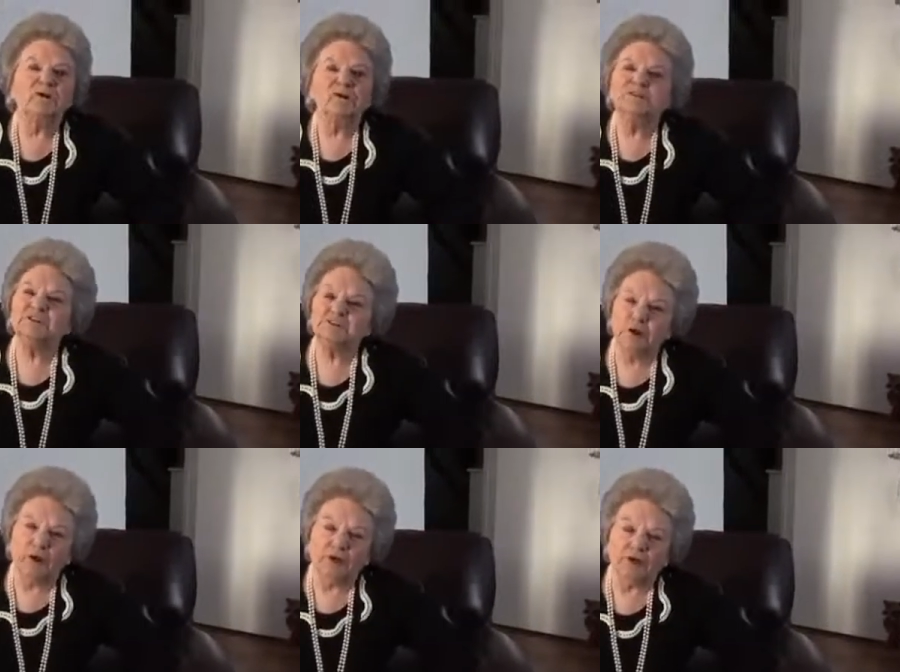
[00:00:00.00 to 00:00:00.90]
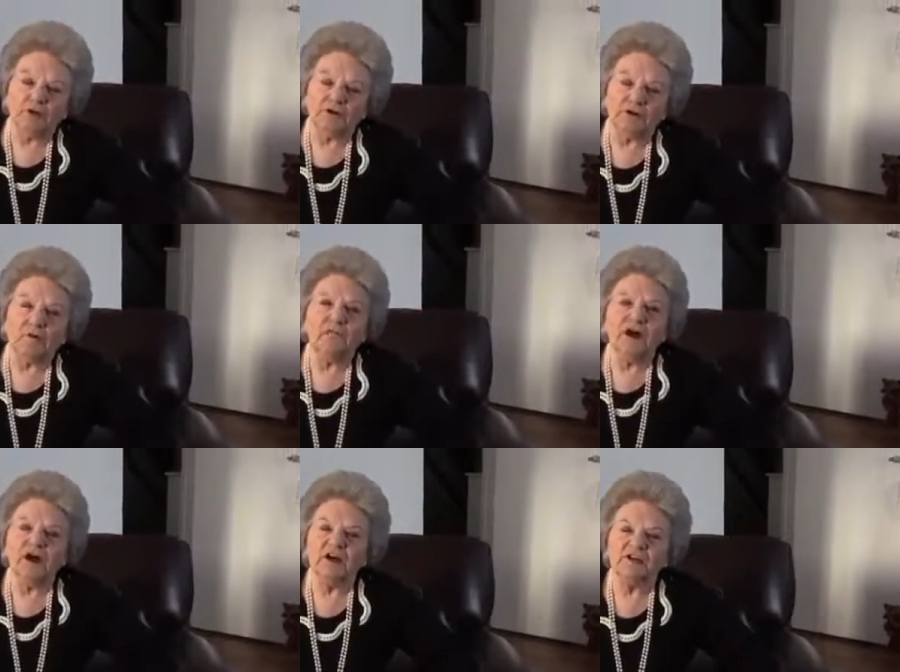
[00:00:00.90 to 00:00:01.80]
because she's not in good health
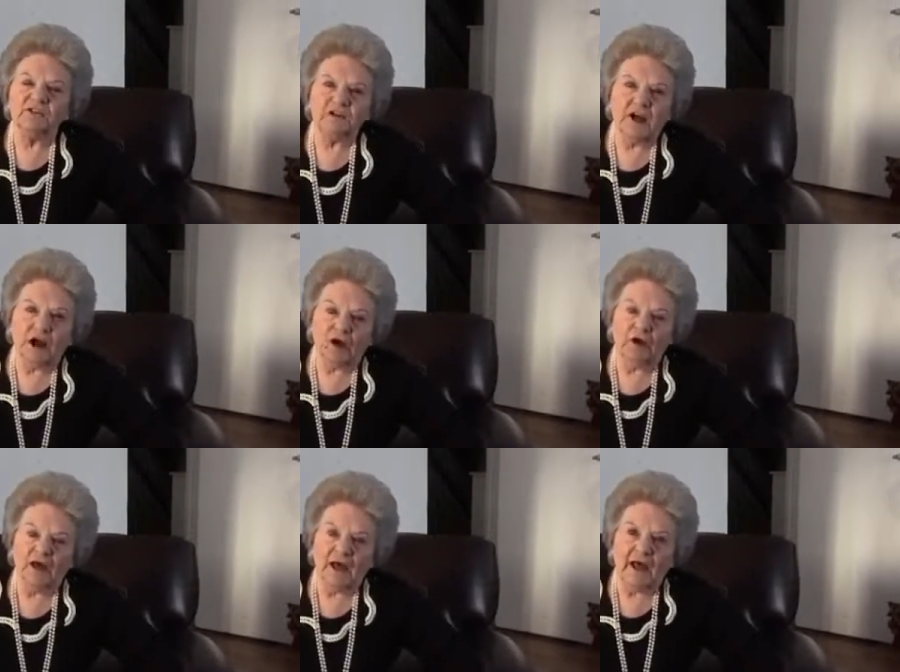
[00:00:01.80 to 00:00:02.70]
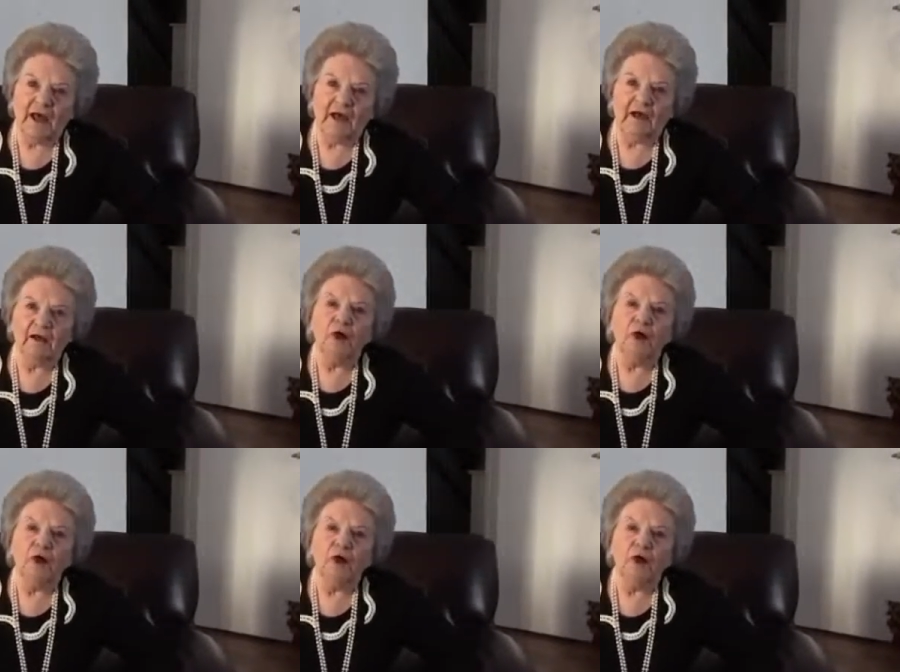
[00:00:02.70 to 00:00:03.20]
and she can't get out.